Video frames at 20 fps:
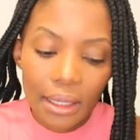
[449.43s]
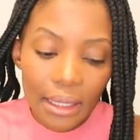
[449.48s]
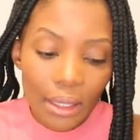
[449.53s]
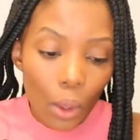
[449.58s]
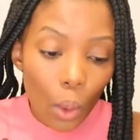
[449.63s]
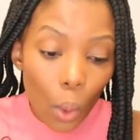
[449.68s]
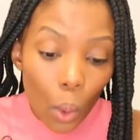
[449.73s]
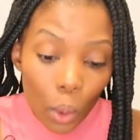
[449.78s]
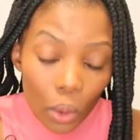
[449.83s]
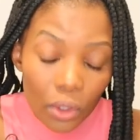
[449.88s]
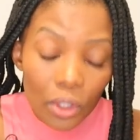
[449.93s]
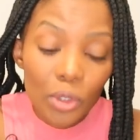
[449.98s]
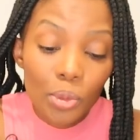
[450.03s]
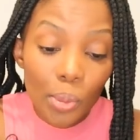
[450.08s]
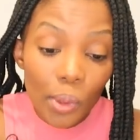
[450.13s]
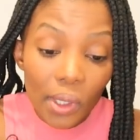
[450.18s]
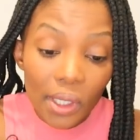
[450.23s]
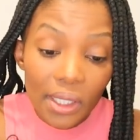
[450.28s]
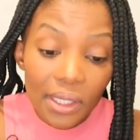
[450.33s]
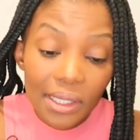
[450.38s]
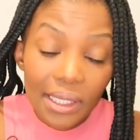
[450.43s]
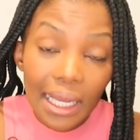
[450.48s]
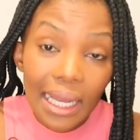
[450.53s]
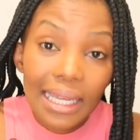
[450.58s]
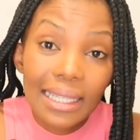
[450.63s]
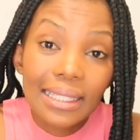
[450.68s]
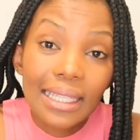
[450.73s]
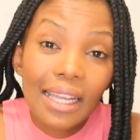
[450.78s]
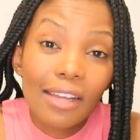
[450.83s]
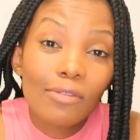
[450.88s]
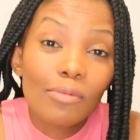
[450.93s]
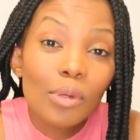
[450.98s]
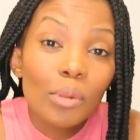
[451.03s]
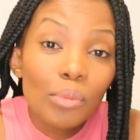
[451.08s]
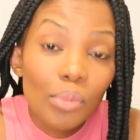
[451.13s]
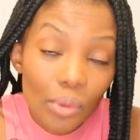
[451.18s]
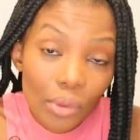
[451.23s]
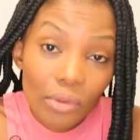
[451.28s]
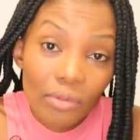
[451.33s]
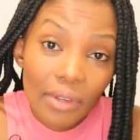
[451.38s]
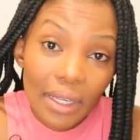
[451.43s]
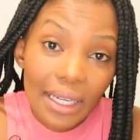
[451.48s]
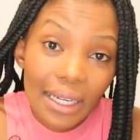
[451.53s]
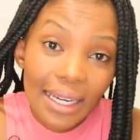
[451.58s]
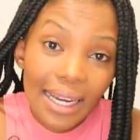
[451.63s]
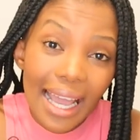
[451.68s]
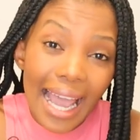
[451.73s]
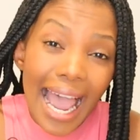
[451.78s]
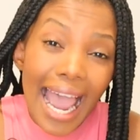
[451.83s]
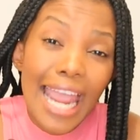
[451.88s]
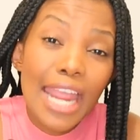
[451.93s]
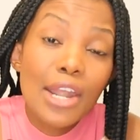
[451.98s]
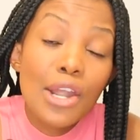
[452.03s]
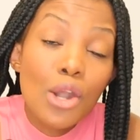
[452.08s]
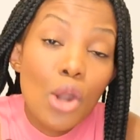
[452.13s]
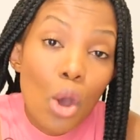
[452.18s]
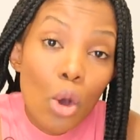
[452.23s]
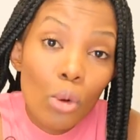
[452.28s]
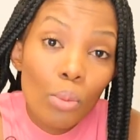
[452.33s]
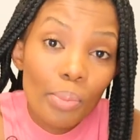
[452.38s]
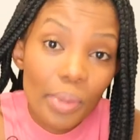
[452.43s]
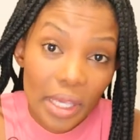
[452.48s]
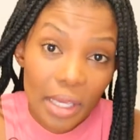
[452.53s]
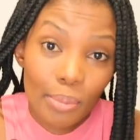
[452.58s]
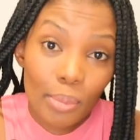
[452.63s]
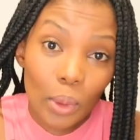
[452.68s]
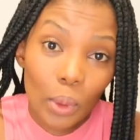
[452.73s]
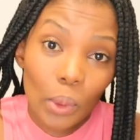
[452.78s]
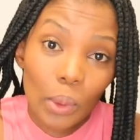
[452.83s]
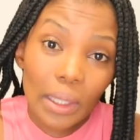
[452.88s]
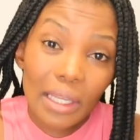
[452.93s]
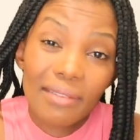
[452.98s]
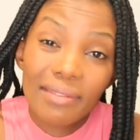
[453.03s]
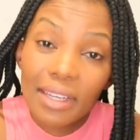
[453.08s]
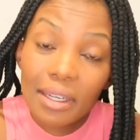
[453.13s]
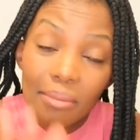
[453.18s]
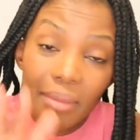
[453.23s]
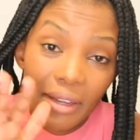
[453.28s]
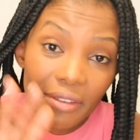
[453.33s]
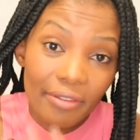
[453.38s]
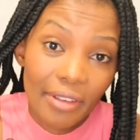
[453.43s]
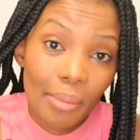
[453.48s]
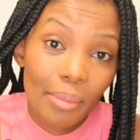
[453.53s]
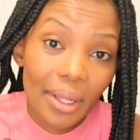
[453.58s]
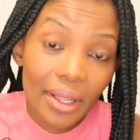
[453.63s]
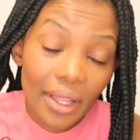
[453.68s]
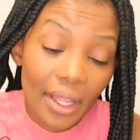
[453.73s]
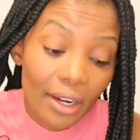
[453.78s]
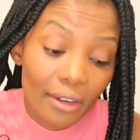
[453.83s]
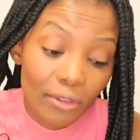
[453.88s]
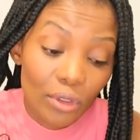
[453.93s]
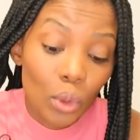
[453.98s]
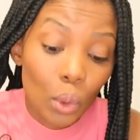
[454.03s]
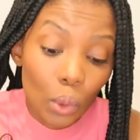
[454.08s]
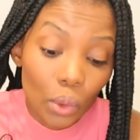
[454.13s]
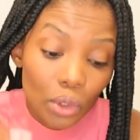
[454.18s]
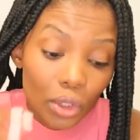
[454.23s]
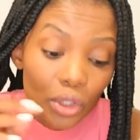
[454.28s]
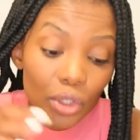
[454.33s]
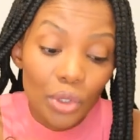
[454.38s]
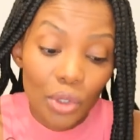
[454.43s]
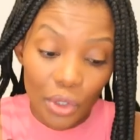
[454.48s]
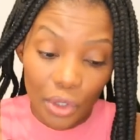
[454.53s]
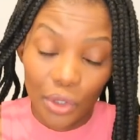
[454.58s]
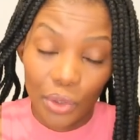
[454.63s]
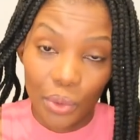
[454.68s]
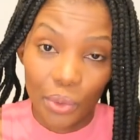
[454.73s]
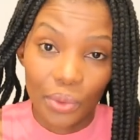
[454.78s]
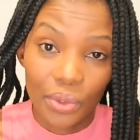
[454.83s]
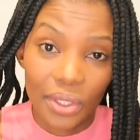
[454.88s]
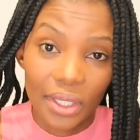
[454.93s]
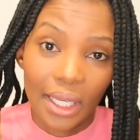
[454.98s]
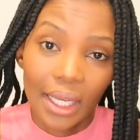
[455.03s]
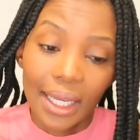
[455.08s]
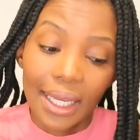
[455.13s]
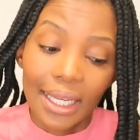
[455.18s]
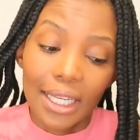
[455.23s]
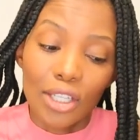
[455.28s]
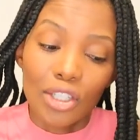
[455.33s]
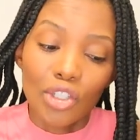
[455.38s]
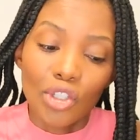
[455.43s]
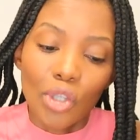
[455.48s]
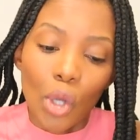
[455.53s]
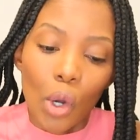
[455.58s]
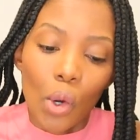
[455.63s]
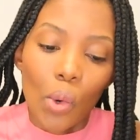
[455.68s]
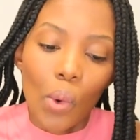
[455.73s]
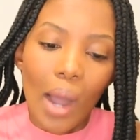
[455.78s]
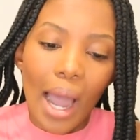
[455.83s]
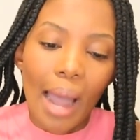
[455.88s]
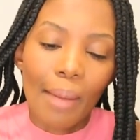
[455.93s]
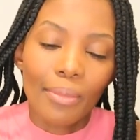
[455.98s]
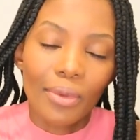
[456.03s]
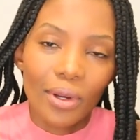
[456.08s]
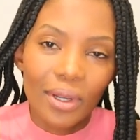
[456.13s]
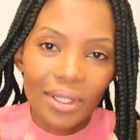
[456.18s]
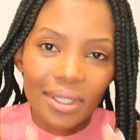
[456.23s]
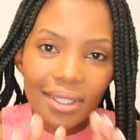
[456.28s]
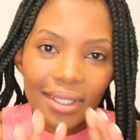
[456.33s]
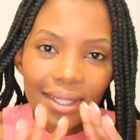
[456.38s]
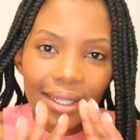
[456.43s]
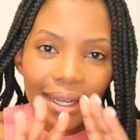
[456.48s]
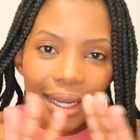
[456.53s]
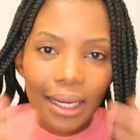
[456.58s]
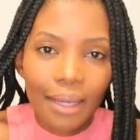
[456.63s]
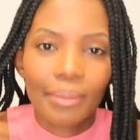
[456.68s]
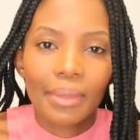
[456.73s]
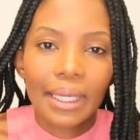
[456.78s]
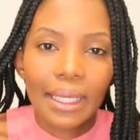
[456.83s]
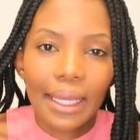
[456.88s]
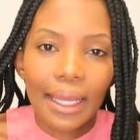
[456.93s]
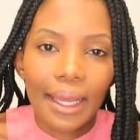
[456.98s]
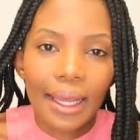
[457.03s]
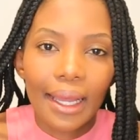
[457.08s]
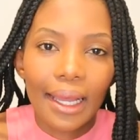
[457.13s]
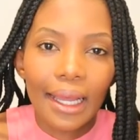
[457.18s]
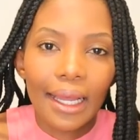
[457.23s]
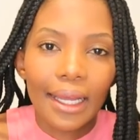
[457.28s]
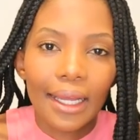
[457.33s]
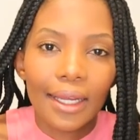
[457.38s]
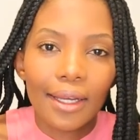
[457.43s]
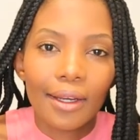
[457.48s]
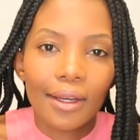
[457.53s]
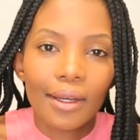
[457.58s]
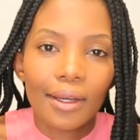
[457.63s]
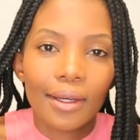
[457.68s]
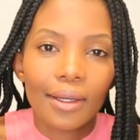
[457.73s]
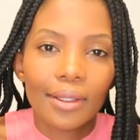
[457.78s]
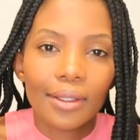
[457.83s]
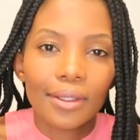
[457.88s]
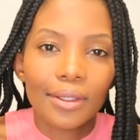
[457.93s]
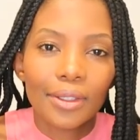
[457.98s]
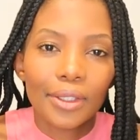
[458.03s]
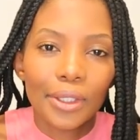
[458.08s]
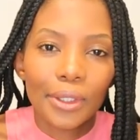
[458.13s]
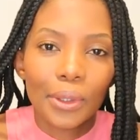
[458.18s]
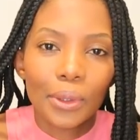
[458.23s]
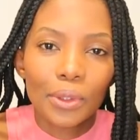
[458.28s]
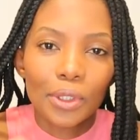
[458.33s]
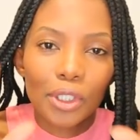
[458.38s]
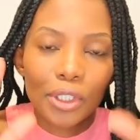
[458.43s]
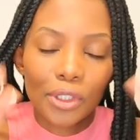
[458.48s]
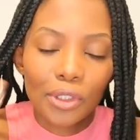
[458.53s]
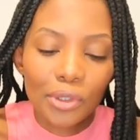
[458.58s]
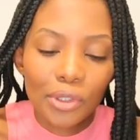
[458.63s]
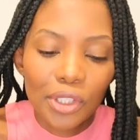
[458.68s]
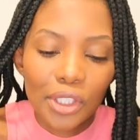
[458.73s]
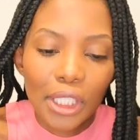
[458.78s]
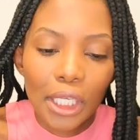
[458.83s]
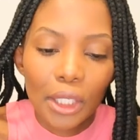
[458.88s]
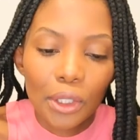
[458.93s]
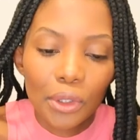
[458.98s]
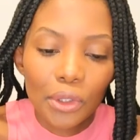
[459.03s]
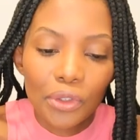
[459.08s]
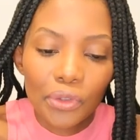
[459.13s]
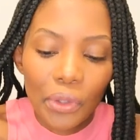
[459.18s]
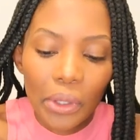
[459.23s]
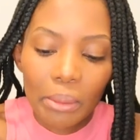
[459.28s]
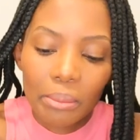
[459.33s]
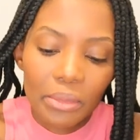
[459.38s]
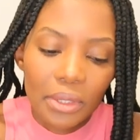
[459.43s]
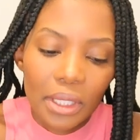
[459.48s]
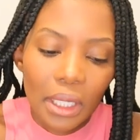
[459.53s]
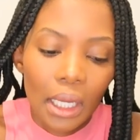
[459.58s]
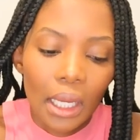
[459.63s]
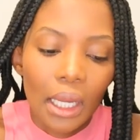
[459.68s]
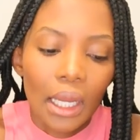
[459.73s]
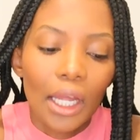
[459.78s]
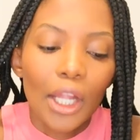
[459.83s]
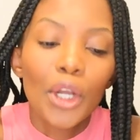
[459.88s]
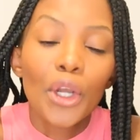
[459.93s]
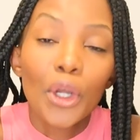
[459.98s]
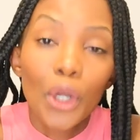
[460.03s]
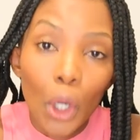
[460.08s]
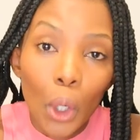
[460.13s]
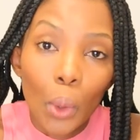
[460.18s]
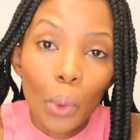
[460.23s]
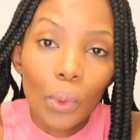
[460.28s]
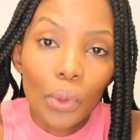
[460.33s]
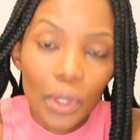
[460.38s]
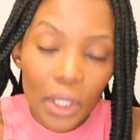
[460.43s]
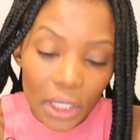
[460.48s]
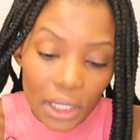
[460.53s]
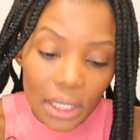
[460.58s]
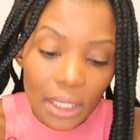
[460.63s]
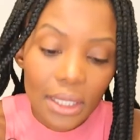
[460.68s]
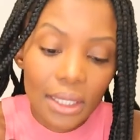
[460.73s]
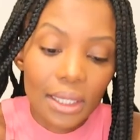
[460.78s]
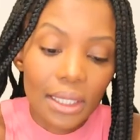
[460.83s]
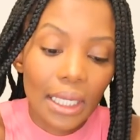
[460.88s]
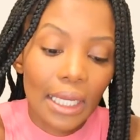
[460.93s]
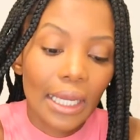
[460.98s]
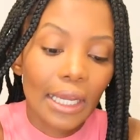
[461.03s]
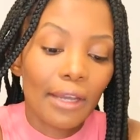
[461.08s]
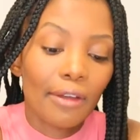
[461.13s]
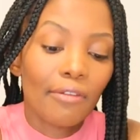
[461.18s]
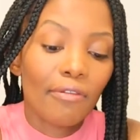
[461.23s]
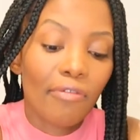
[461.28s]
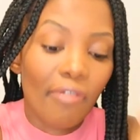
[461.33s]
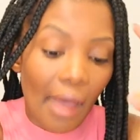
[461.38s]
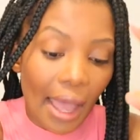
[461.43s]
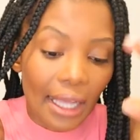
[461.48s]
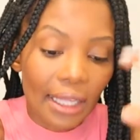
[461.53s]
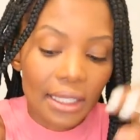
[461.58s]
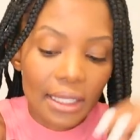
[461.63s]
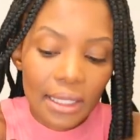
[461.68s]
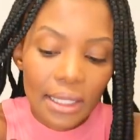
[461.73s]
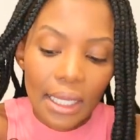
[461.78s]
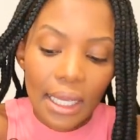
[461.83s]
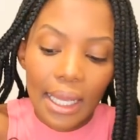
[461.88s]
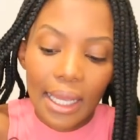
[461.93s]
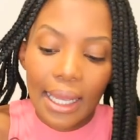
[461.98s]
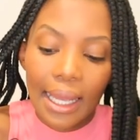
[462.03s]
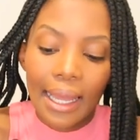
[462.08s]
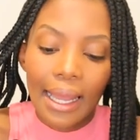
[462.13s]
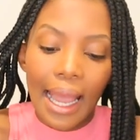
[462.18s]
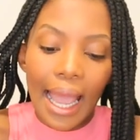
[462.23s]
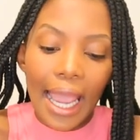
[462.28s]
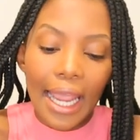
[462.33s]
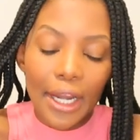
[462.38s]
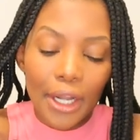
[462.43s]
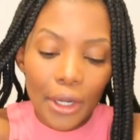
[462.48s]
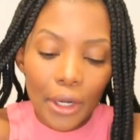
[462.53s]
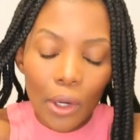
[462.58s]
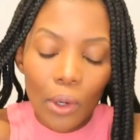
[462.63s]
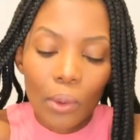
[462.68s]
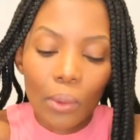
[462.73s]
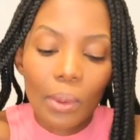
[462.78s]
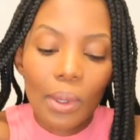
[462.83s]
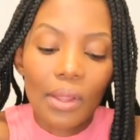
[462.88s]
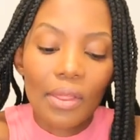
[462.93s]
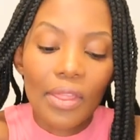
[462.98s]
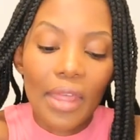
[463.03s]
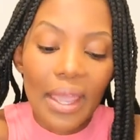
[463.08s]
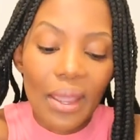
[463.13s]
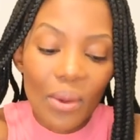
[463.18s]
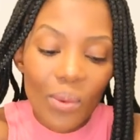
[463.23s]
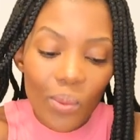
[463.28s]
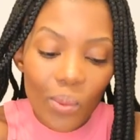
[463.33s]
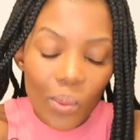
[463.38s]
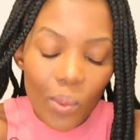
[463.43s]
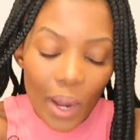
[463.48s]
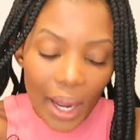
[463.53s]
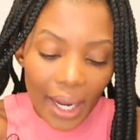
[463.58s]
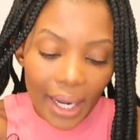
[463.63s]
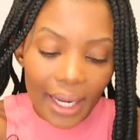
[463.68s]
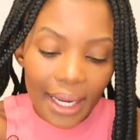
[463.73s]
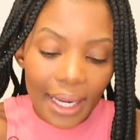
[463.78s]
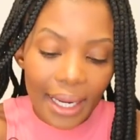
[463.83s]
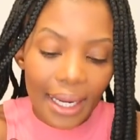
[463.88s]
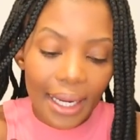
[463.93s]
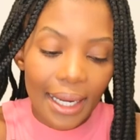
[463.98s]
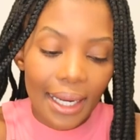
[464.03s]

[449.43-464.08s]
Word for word: all those products guys have been proven i know people even in my family that i've told to use so i'm not coming here you know just to sell you dreams no this is facts i know they work